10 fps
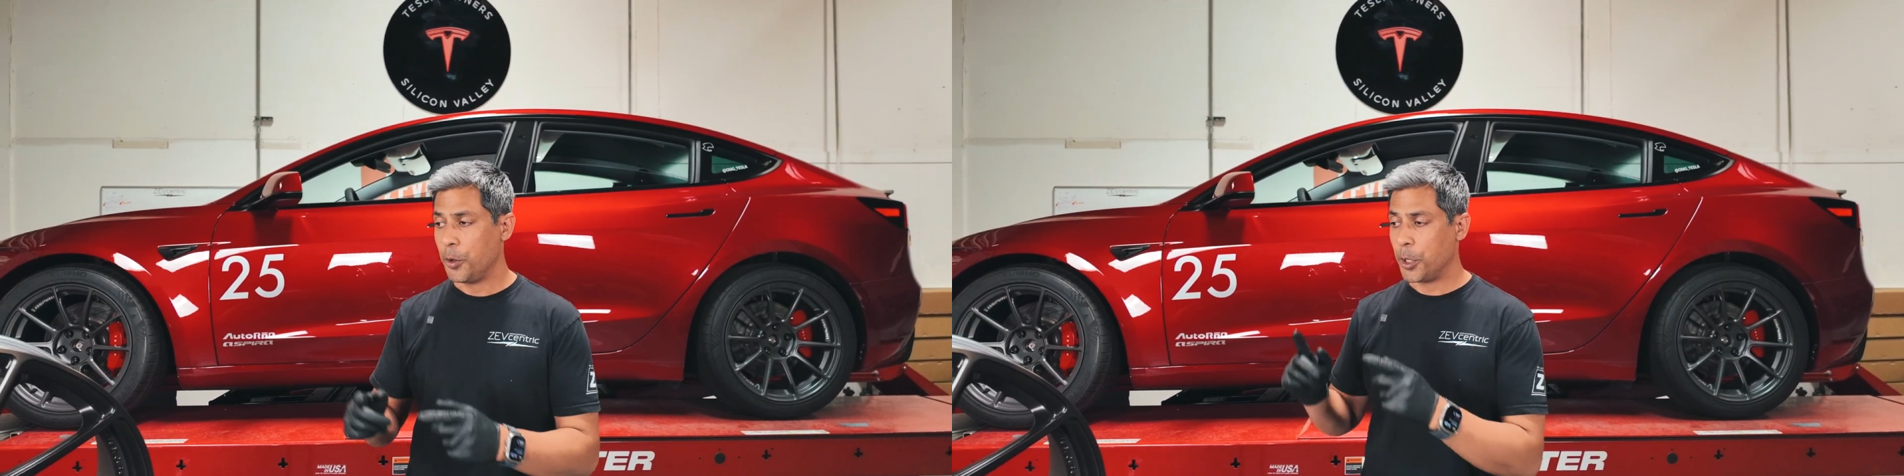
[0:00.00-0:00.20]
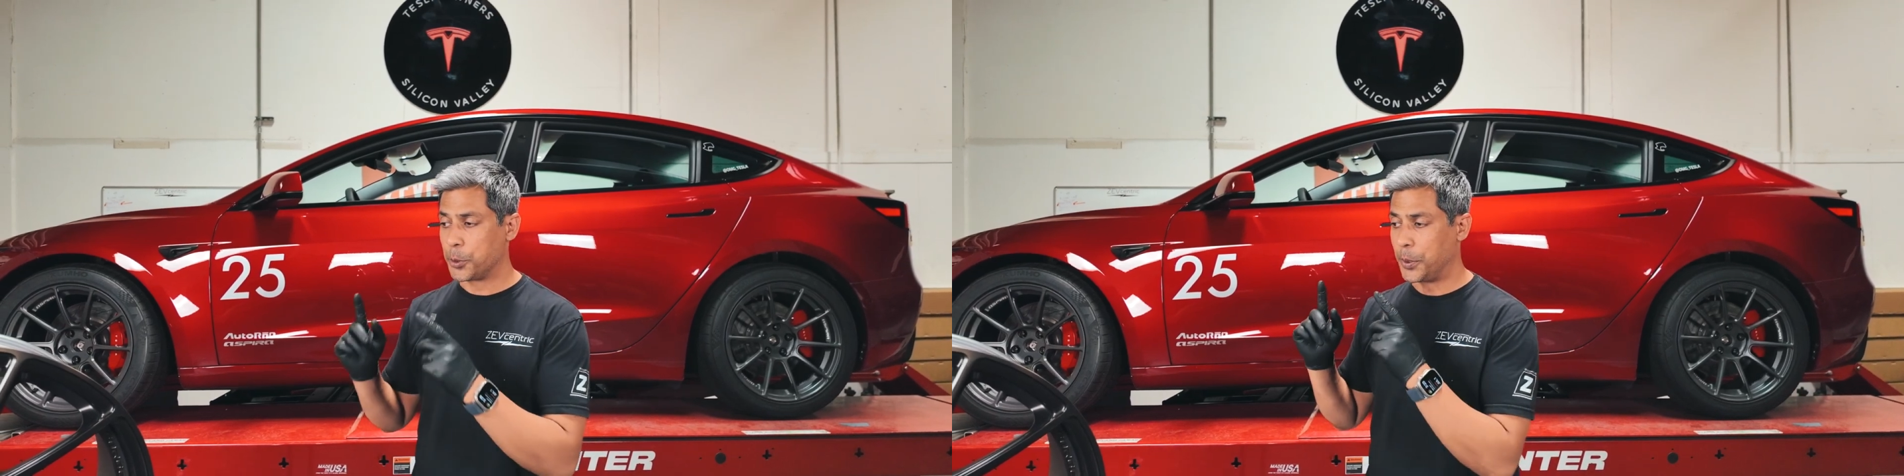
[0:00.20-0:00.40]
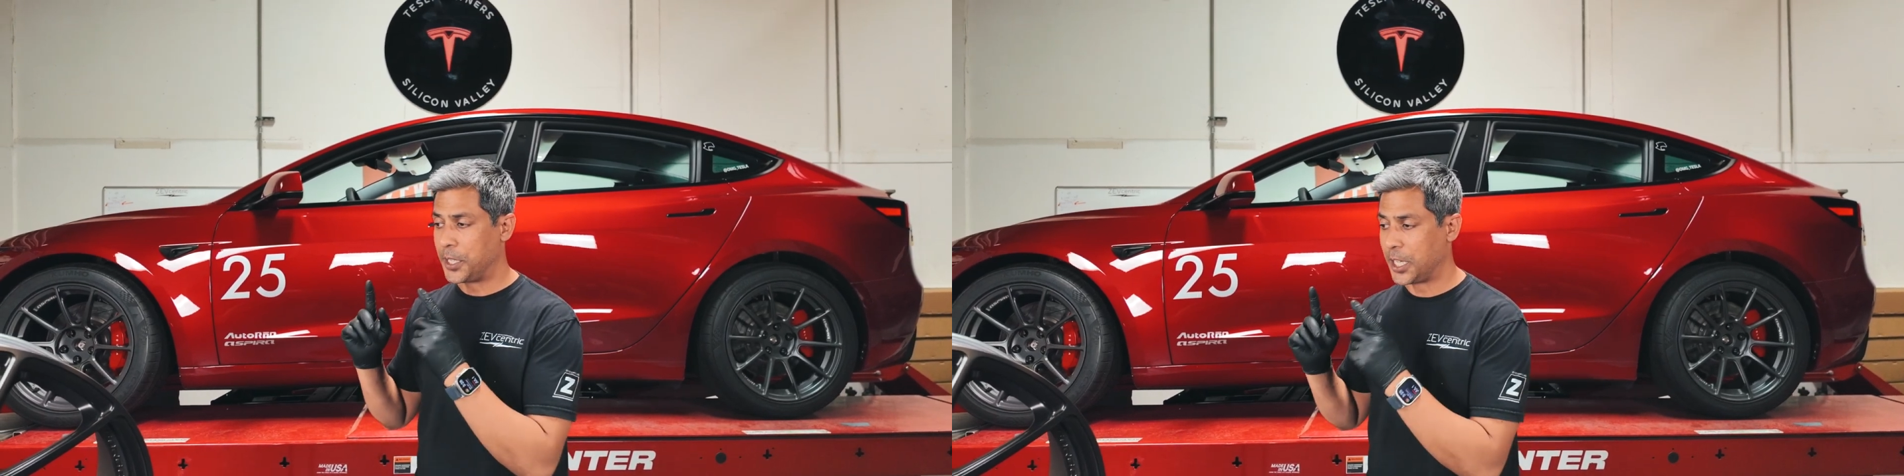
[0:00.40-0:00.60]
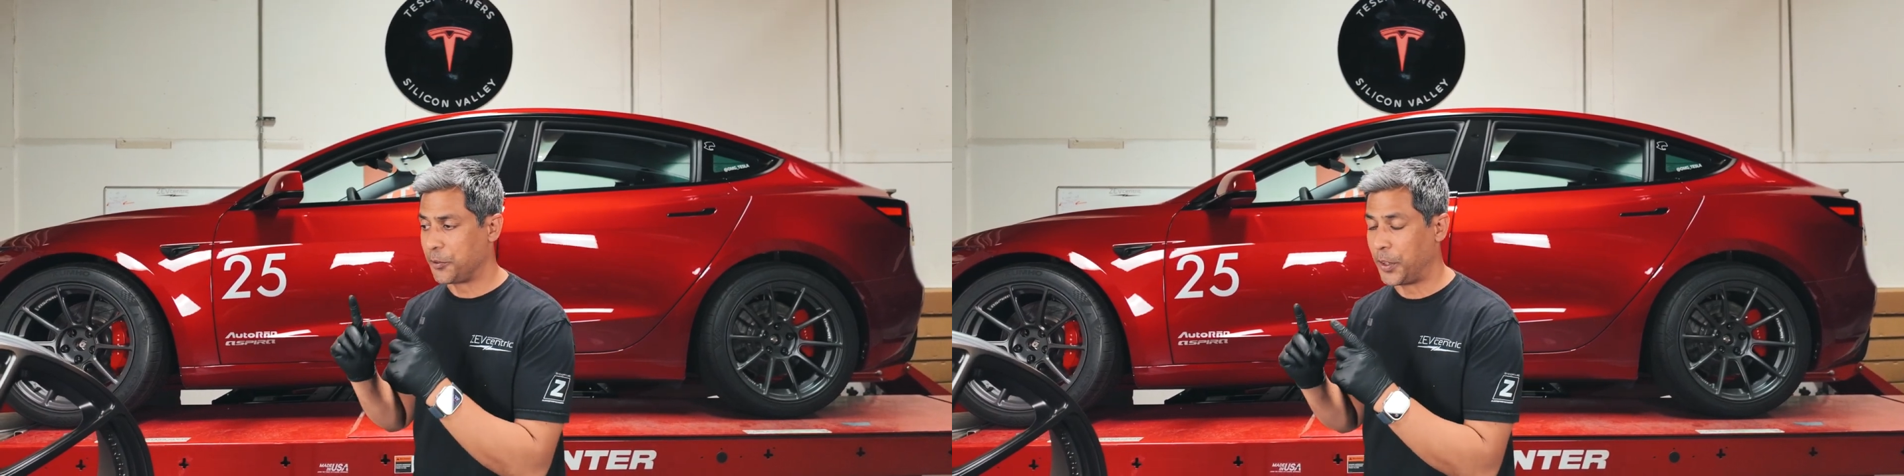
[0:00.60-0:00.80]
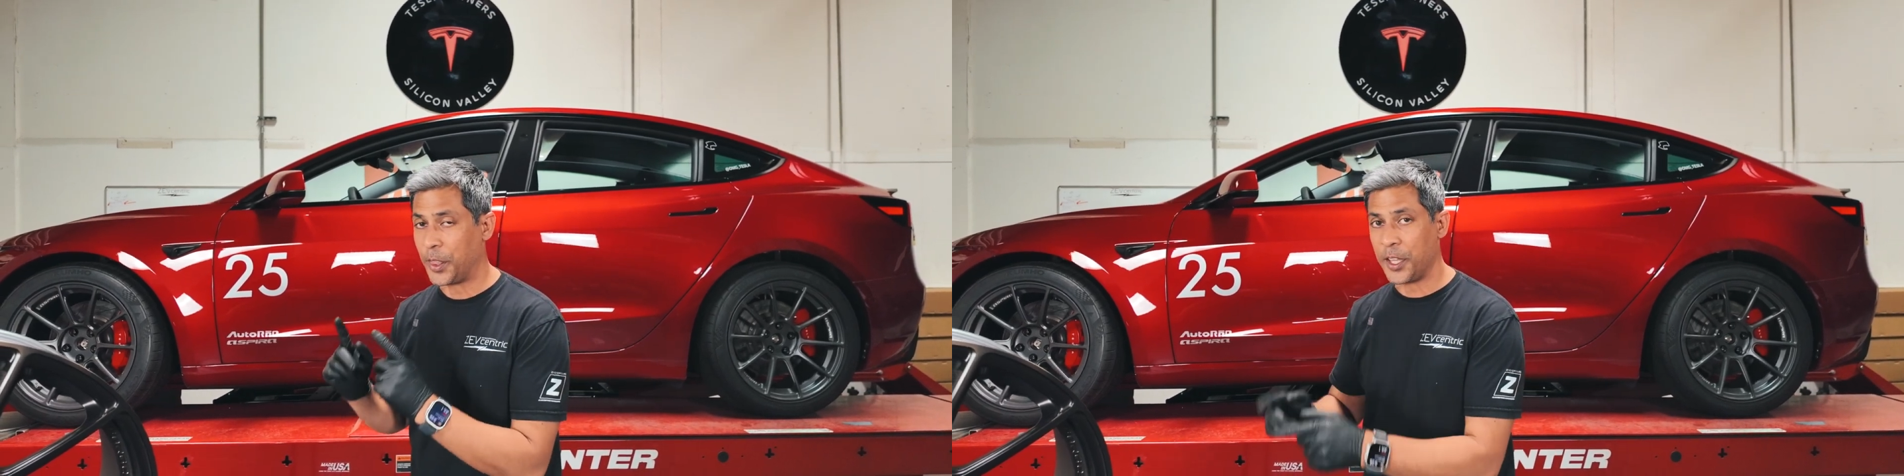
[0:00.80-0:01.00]
once we test
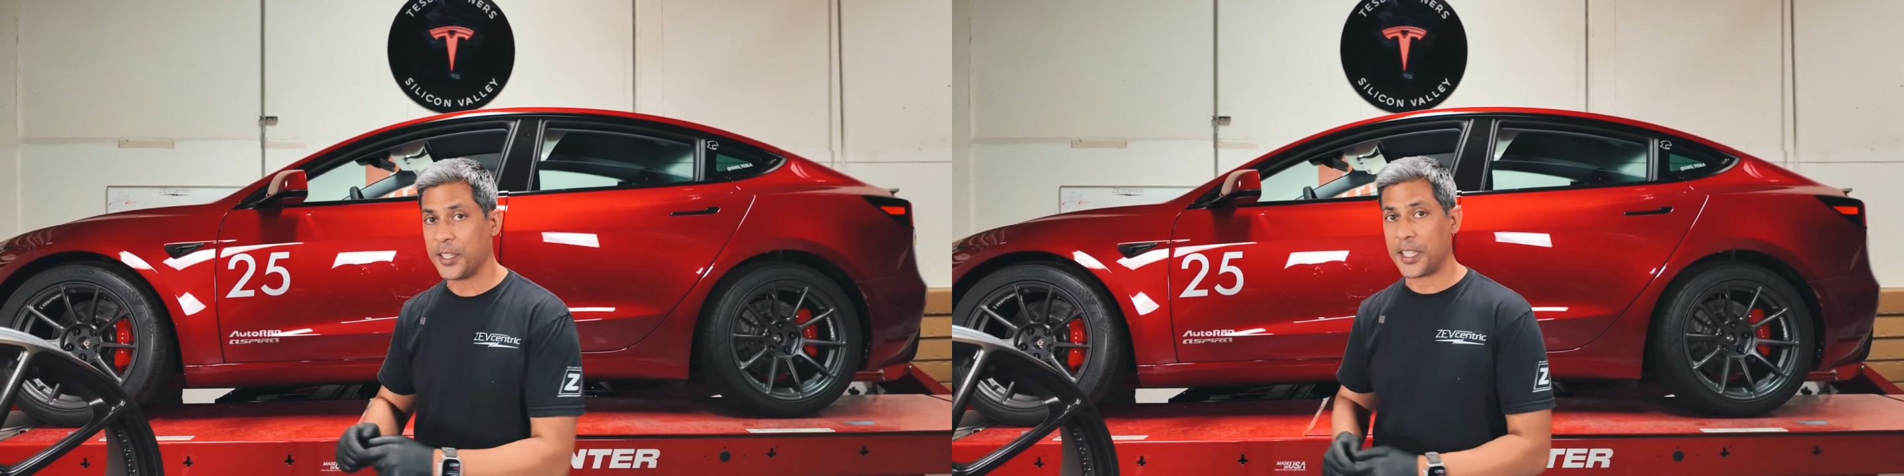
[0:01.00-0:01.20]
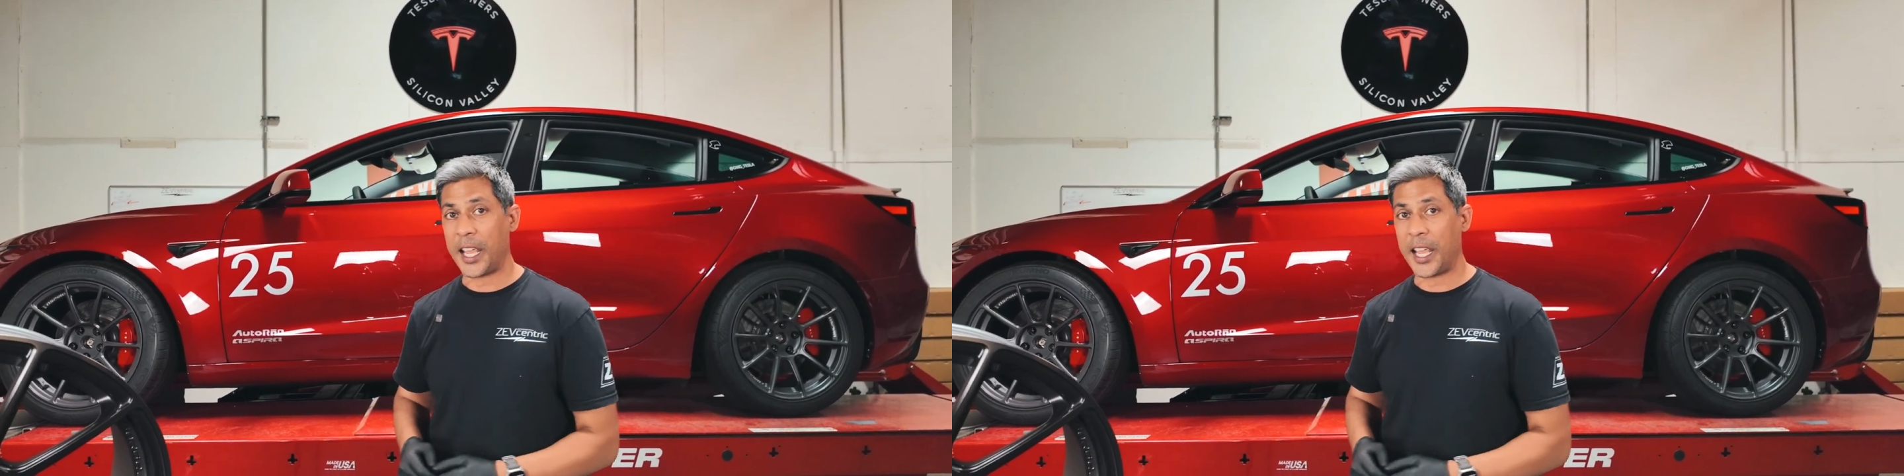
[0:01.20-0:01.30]
fit this,